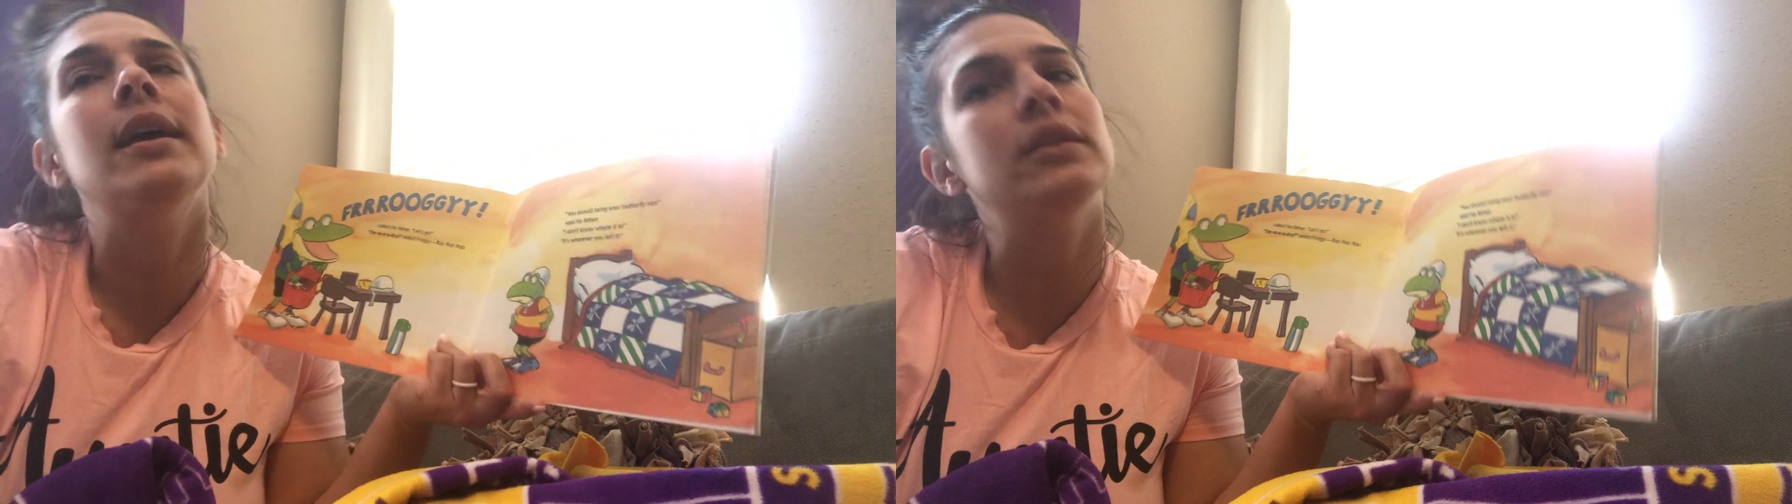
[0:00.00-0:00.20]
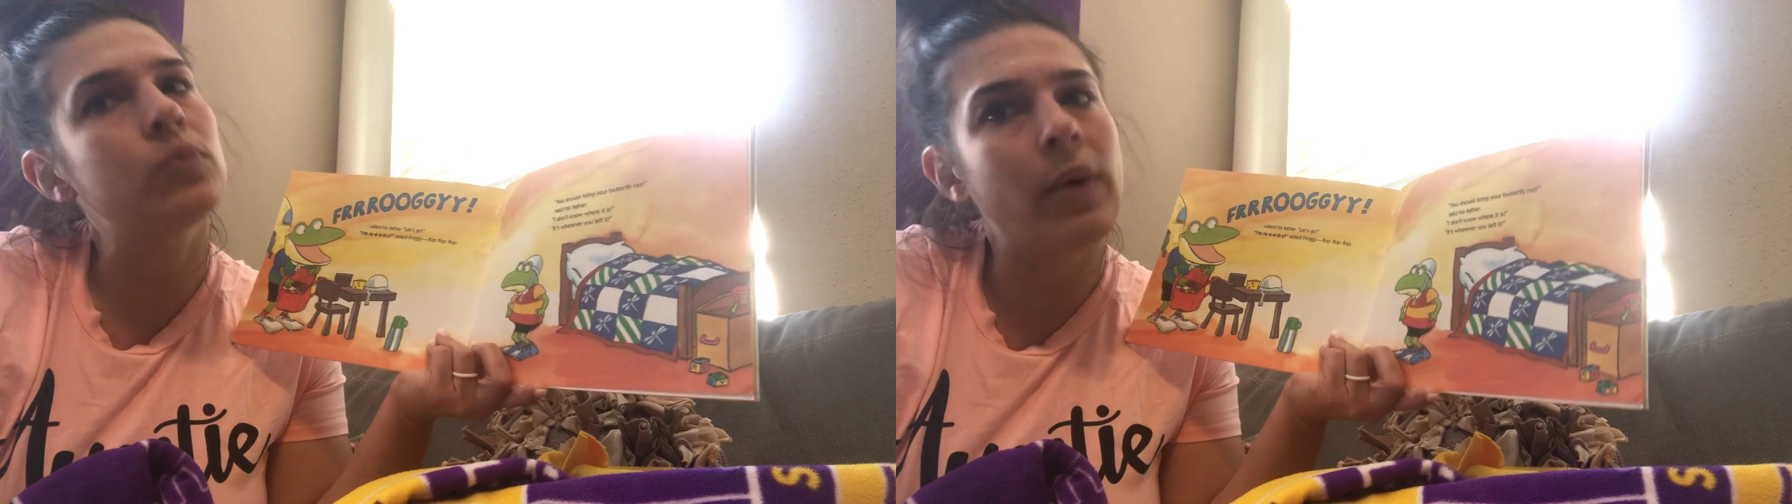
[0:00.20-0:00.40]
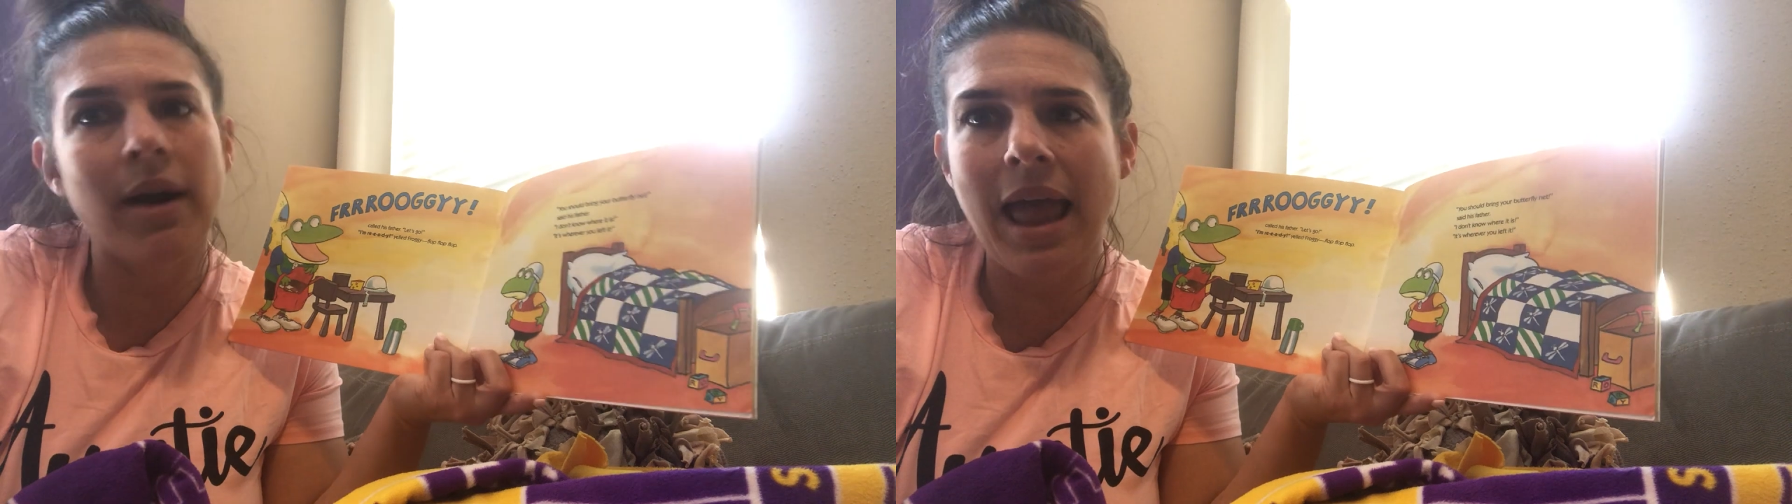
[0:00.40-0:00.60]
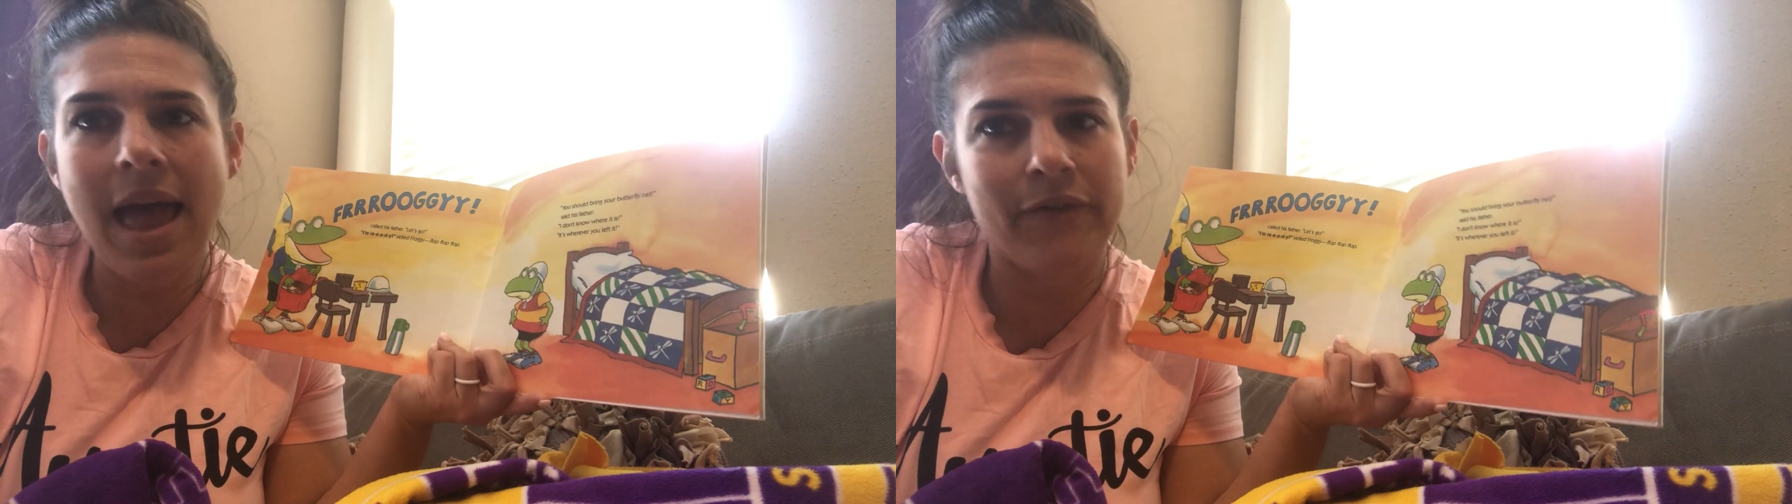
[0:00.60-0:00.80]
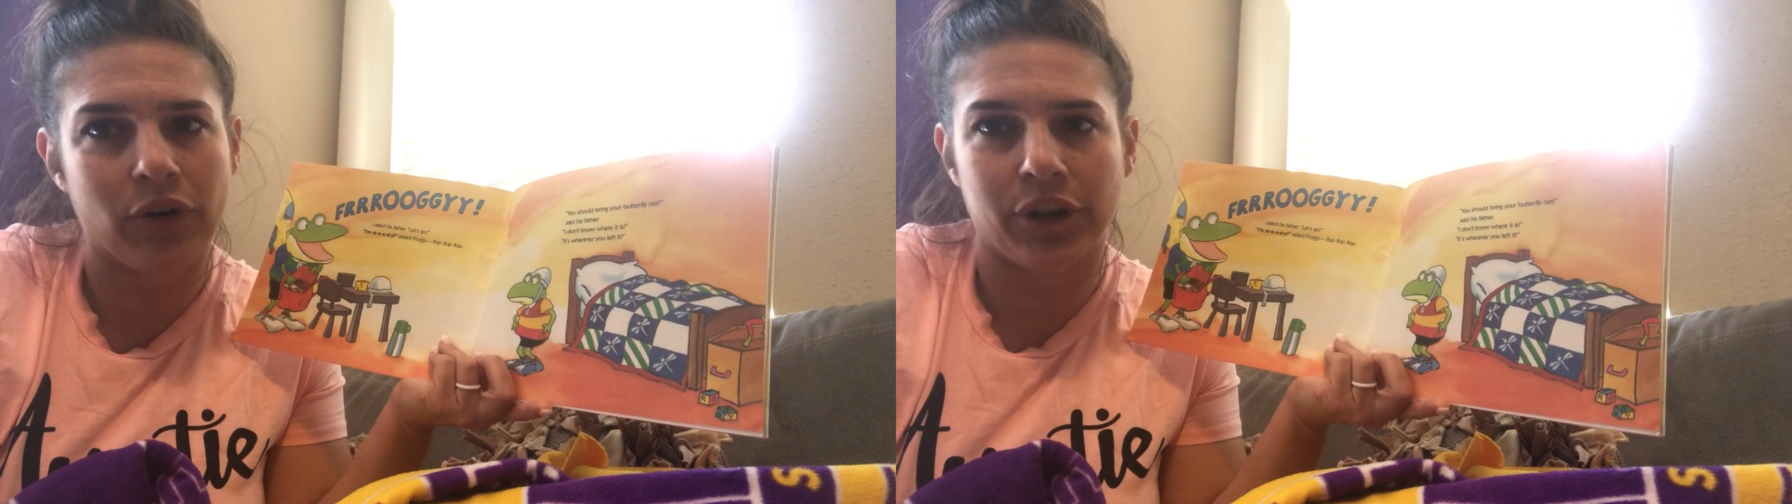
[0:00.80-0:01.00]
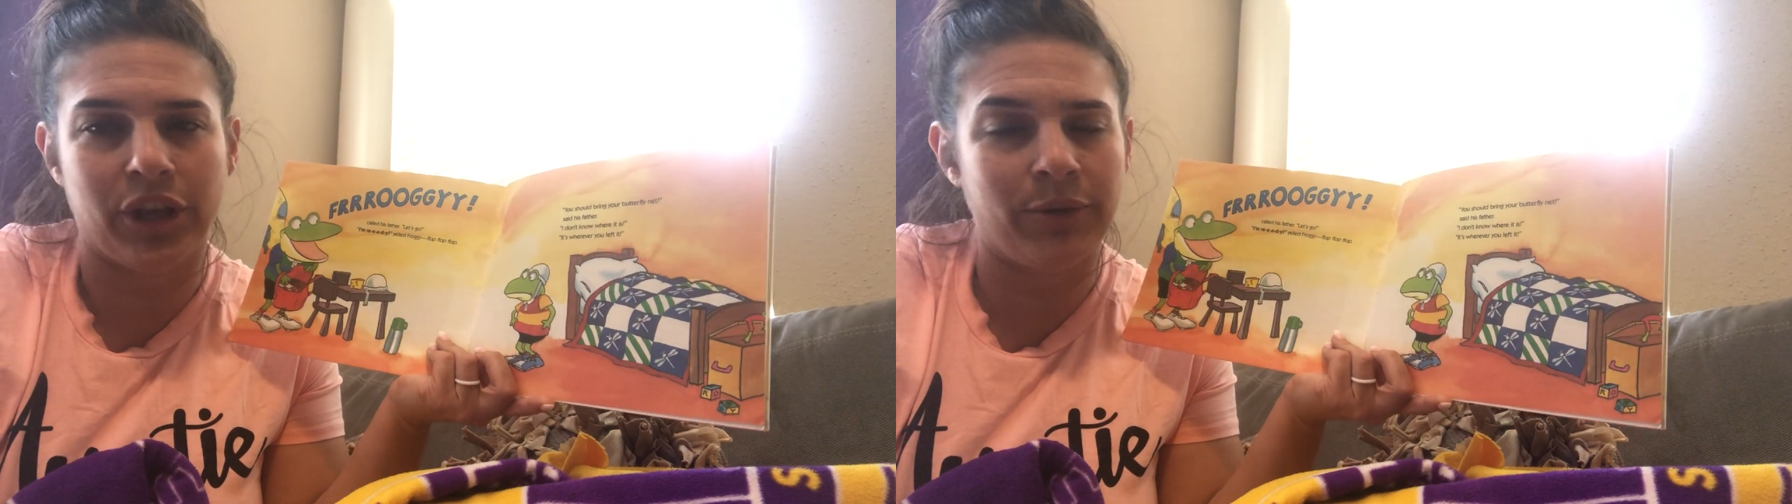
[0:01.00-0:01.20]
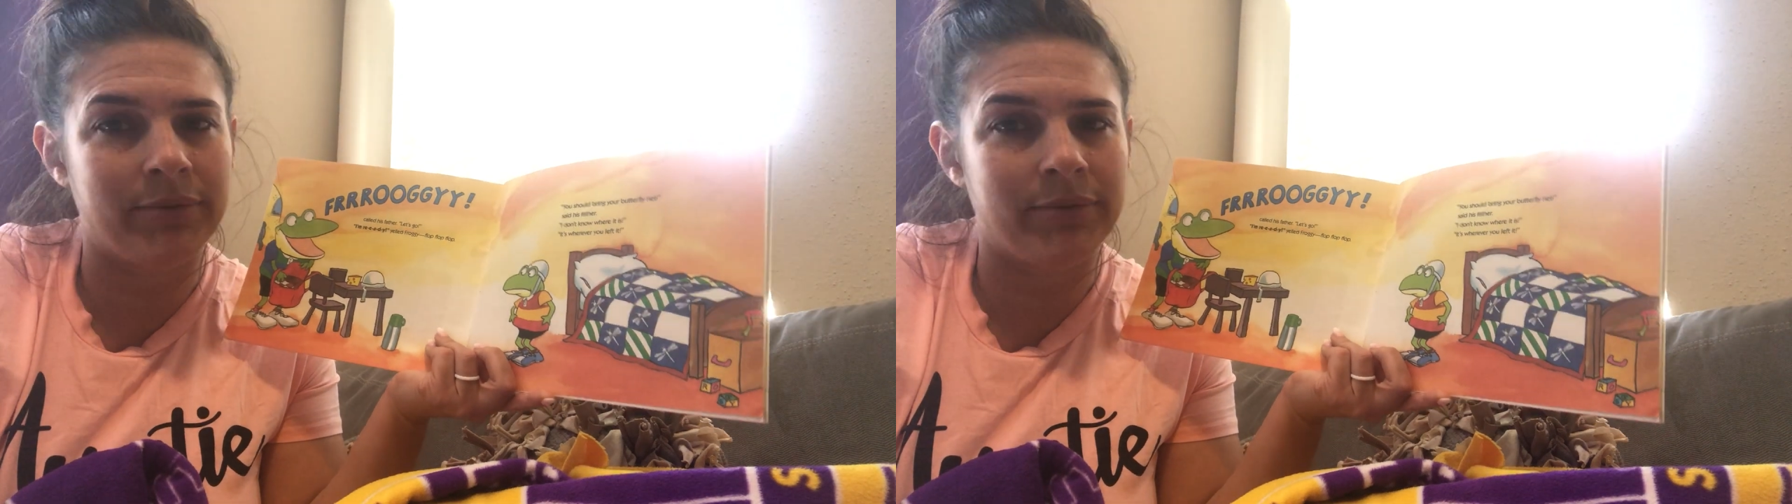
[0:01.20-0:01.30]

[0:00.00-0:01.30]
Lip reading: It's wherever you